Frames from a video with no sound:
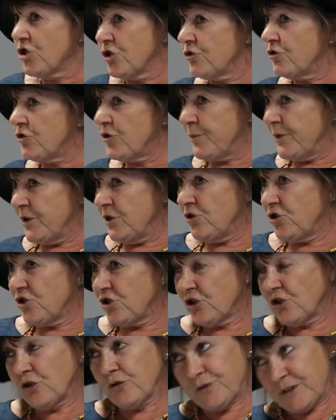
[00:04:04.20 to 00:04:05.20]

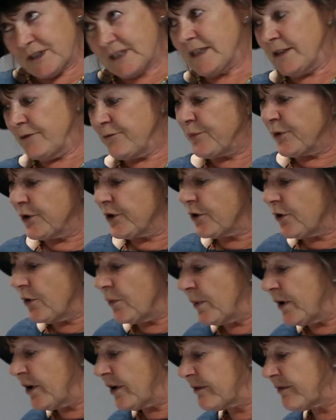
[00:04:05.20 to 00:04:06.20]
contribution, obviously, of
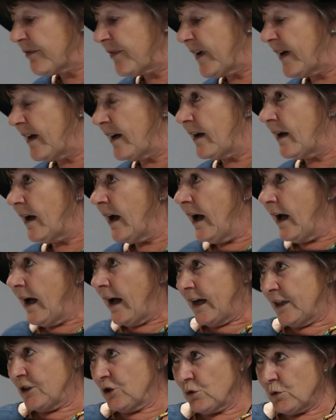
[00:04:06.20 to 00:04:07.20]
Boycott Workfare,
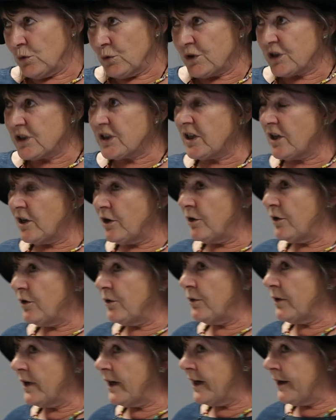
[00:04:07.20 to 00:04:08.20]
and
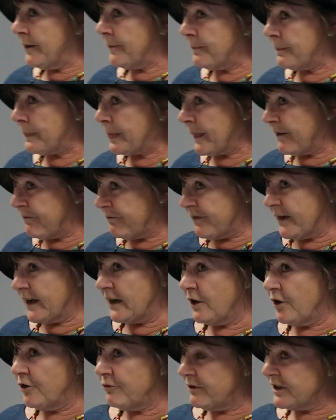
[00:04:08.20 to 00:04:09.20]
also
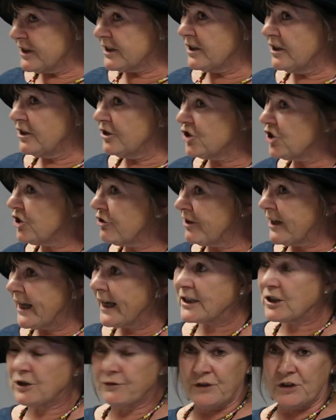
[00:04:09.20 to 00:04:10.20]
fellow researcher and
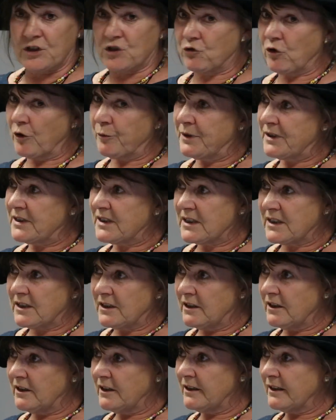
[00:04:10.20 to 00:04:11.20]
activist Robert
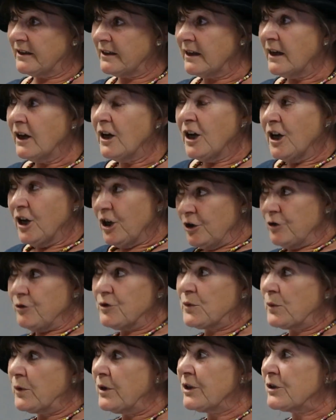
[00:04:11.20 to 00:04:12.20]
Stern,
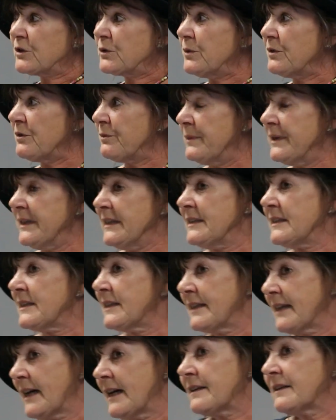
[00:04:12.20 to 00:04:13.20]
who's worked with me
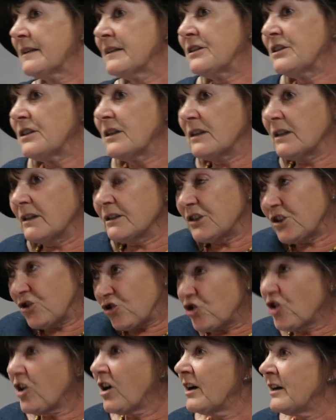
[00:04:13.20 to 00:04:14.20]
together to
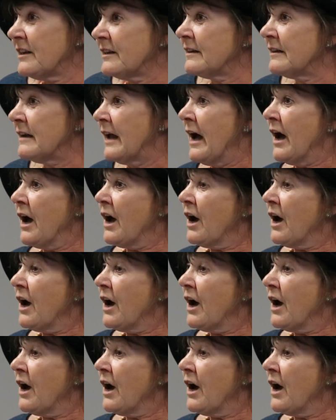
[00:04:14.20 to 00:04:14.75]
try and